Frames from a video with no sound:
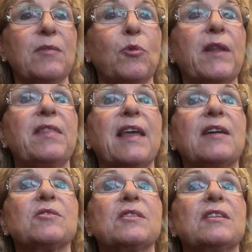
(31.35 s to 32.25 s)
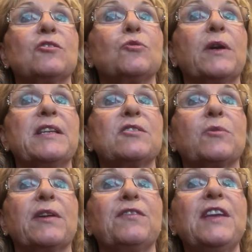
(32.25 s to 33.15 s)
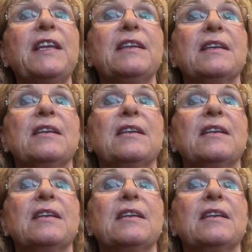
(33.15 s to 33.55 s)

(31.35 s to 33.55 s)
1,020 square feet,